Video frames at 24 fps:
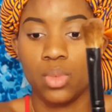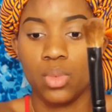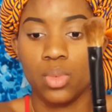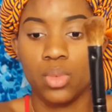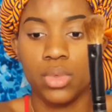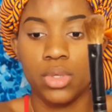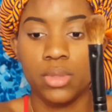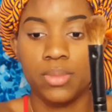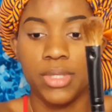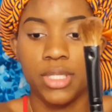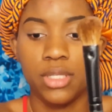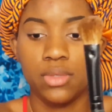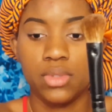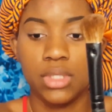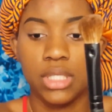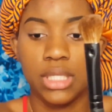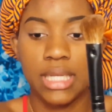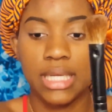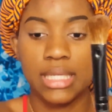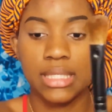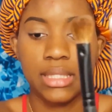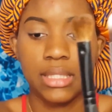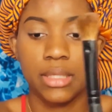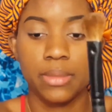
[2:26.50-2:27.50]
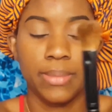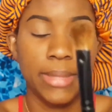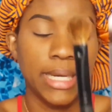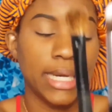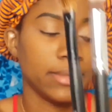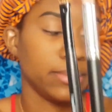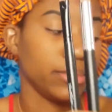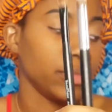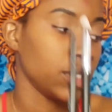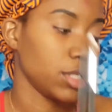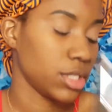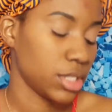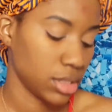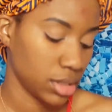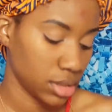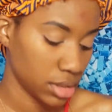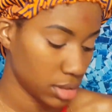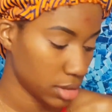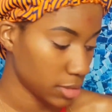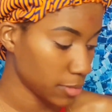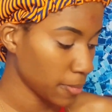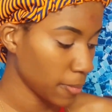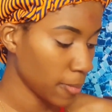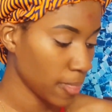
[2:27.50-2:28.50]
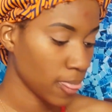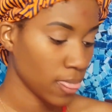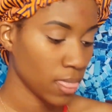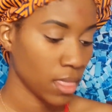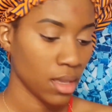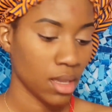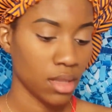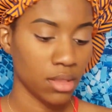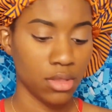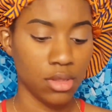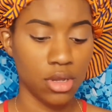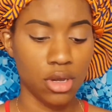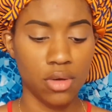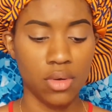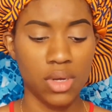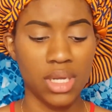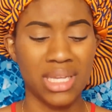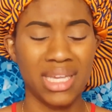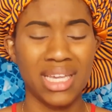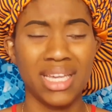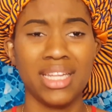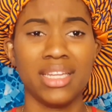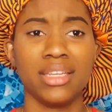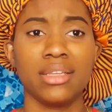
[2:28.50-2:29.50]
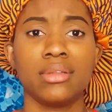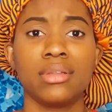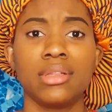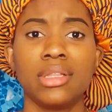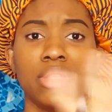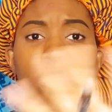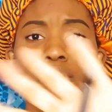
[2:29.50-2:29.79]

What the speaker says: we'll be using as the bad brushes. Now again,